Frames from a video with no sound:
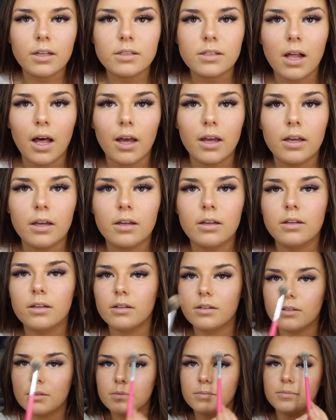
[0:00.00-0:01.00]
this light.
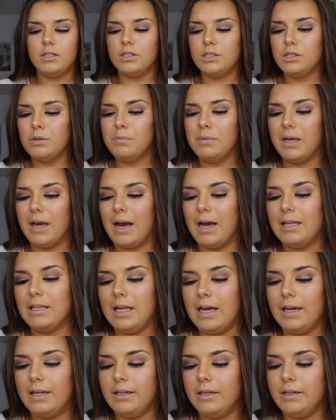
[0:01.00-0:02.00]
You see my
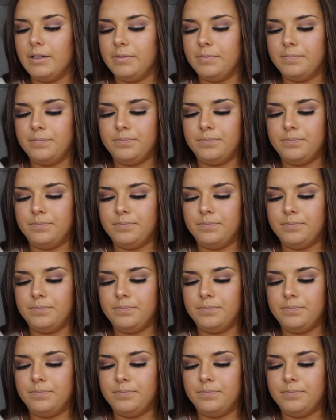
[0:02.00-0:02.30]
eyeliner?